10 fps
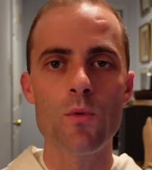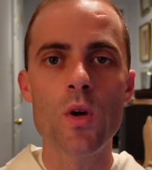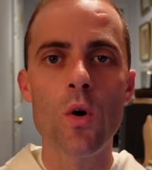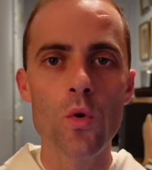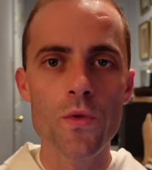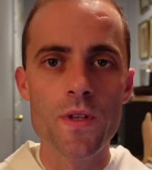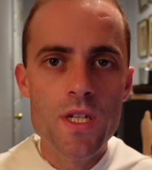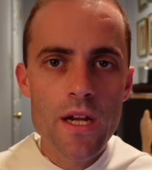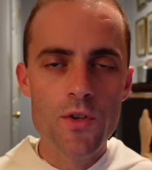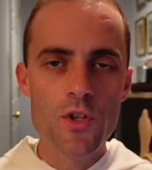that, we behold the
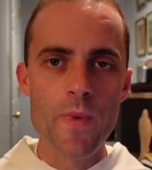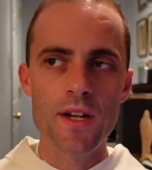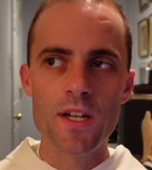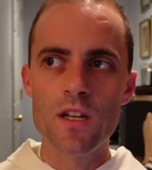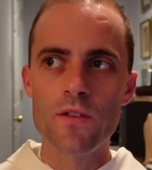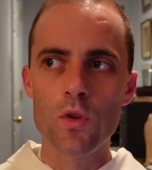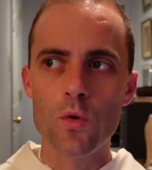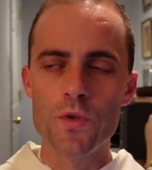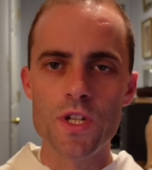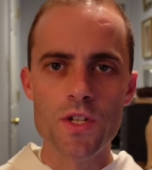sacred humanity of our
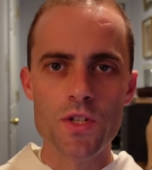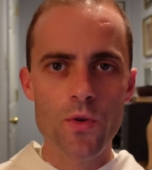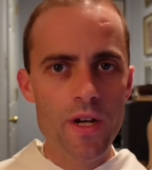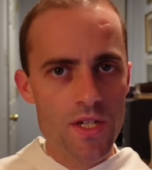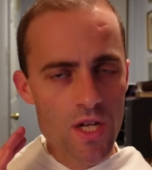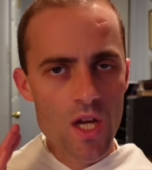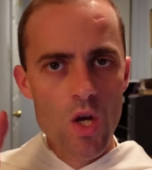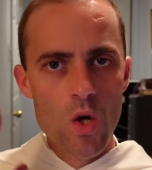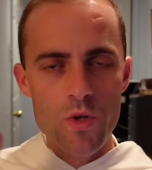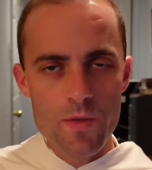Lord Jesus Christ,
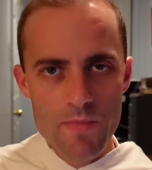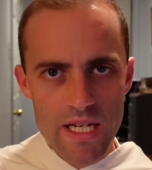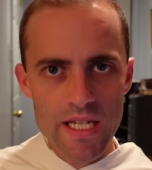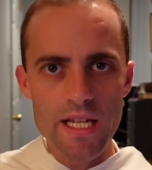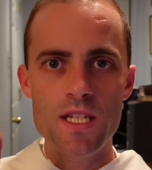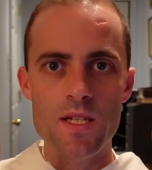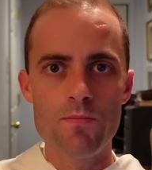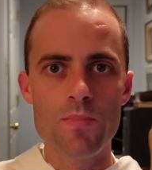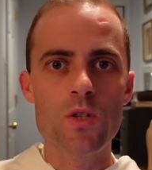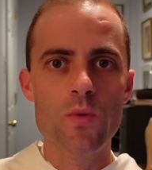which mediates
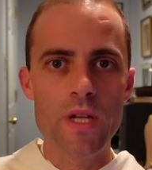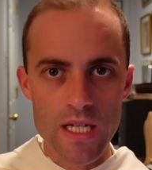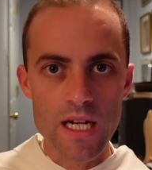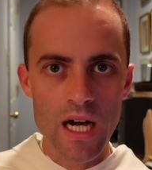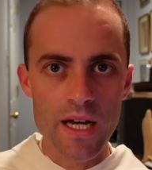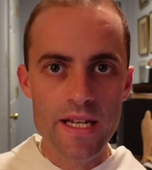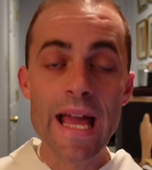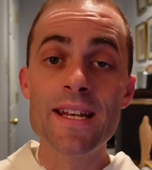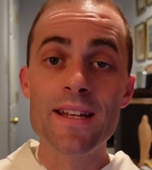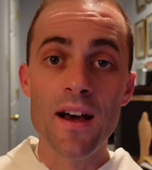between God
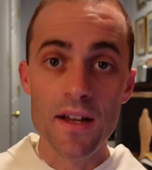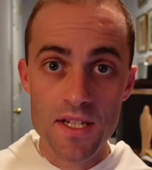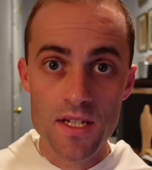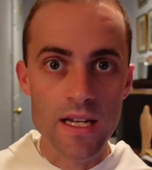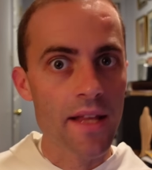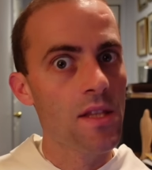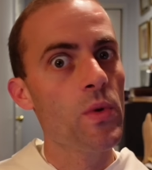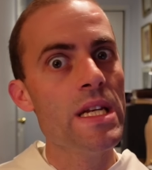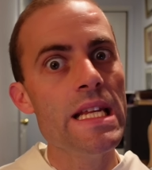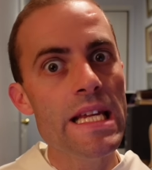and us. Not that
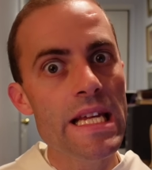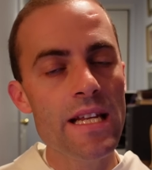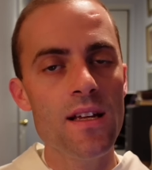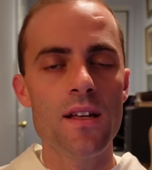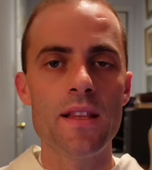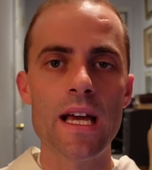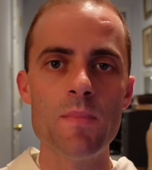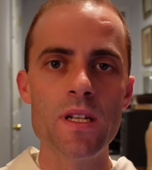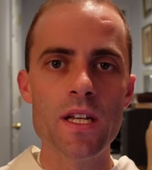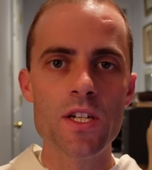we need that
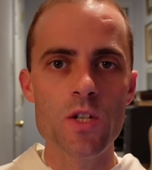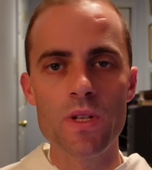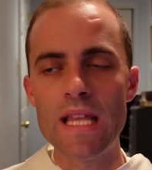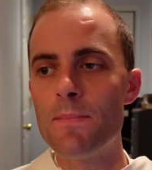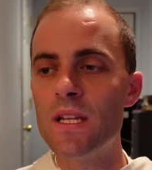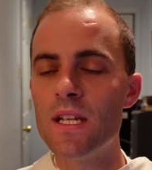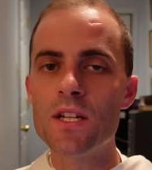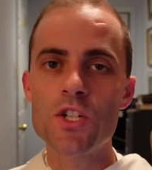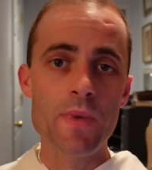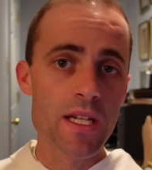mediation, but that
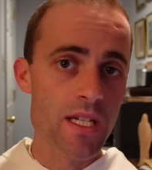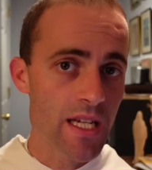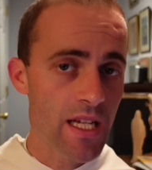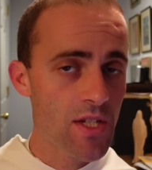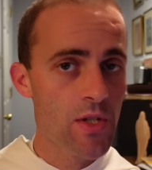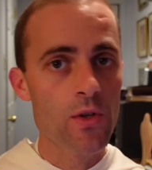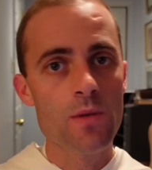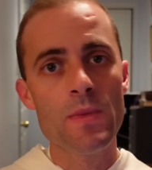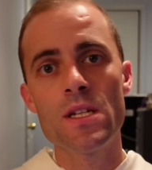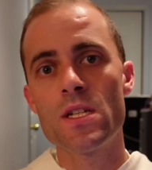mediation makes it easier.
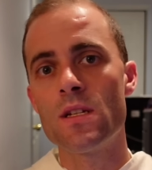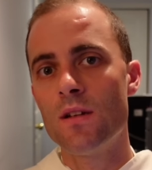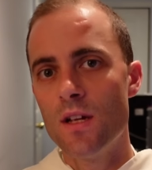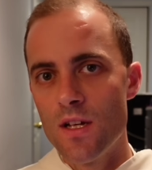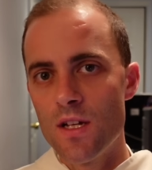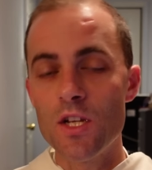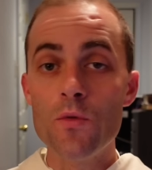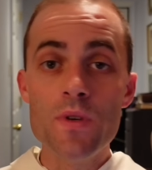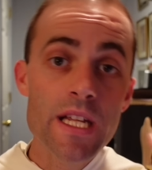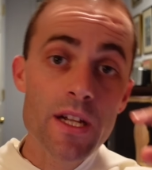It makes it, you
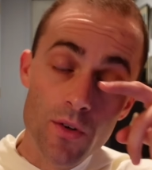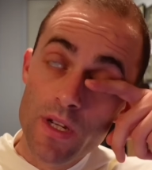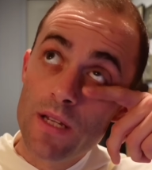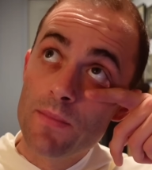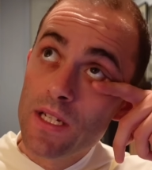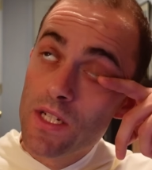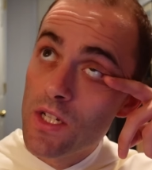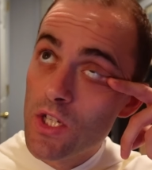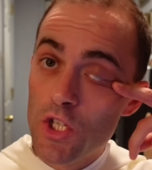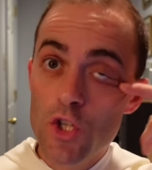know, nearer. It makes
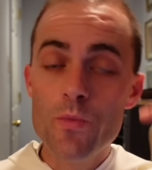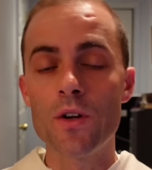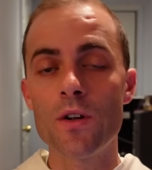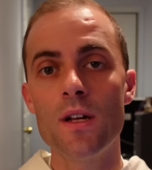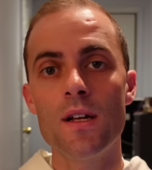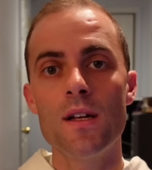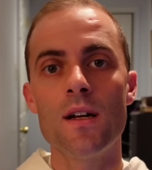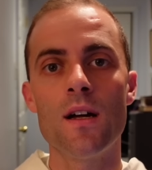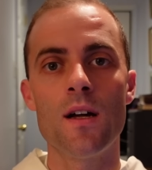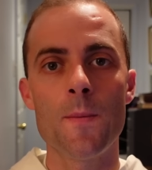it humaner.
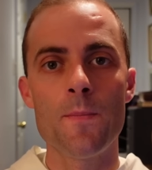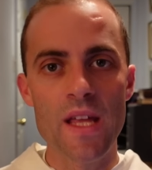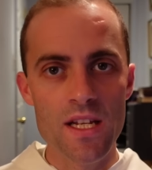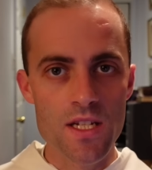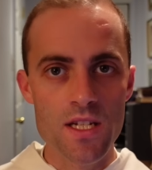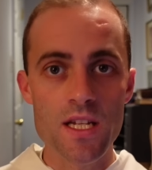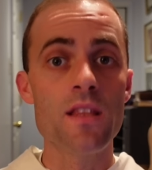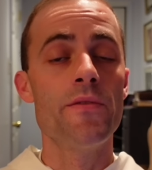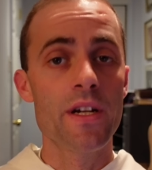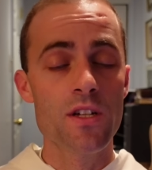That is to say,
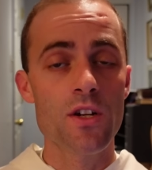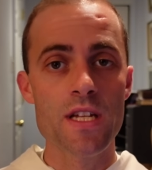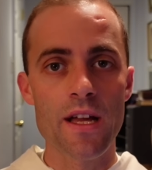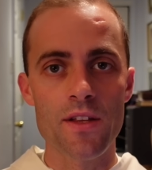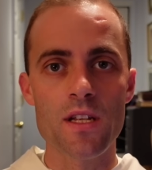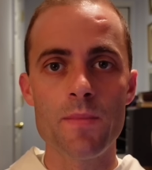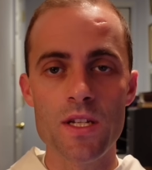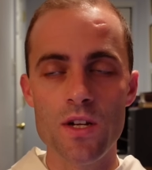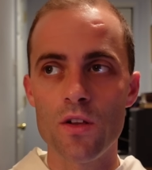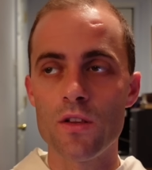the divine causality. It
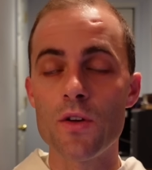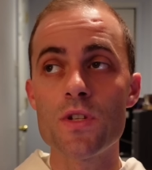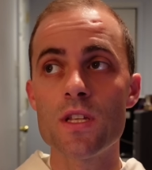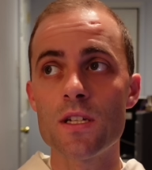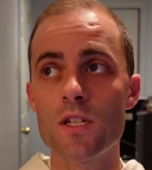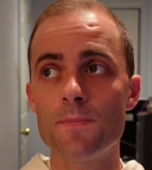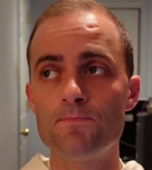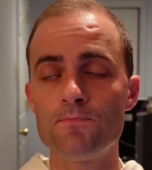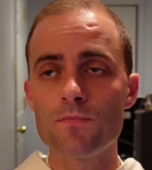makes it all of those things.